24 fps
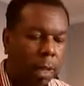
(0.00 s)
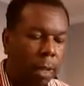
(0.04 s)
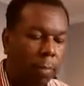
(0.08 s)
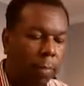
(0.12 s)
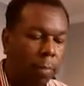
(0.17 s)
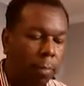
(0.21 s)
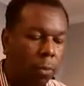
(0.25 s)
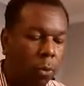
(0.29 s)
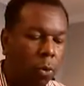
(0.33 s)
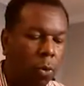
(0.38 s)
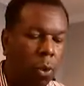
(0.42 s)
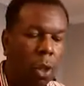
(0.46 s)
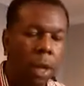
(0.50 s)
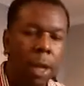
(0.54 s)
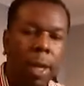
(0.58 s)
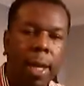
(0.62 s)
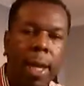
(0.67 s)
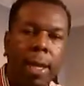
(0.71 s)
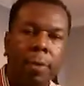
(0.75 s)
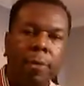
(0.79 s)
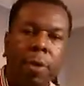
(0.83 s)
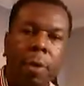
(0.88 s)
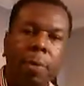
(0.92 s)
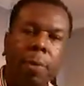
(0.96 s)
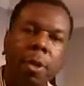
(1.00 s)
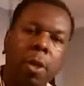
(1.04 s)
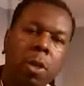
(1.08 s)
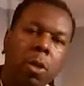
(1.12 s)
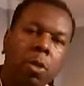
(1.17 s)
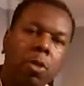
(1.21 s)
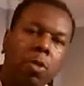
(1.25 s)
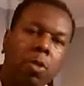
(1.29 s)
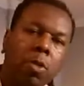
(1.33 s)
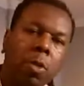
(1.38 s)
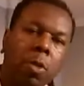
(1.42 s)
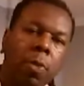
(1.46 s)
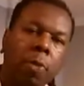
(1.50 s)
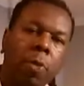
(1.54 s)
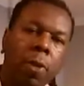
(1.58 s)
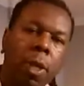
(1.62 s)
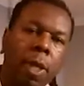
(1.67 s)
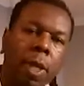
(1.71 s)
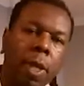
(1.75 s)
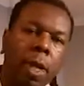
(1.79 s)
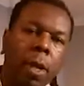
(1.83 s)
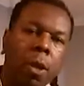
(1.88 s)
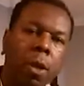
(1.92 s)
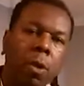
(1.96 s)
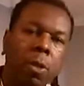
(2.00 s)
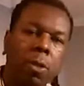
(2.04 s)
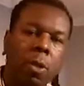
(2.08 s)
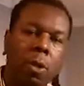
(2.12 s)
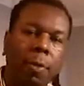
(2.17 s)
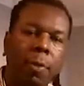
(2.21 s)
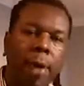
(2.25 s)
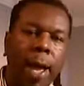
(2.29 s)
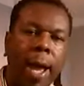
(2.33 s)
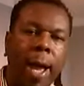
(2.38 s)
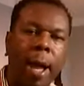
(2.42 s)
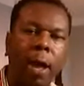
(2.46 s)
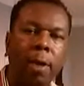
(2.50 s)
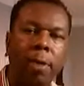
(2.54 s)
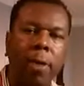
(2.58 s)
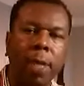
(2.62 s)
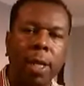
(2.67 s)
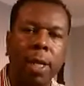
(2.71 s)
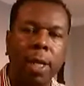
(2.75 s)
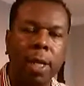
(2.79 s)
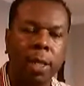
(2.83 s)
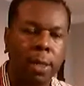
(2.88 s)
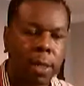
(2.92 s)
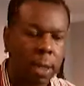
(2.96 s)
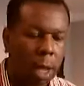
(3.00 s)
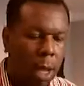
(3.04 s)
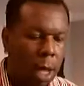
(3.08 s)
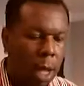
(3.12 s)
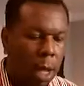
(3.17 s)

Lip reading: if you look at some of the YouTube videos of how these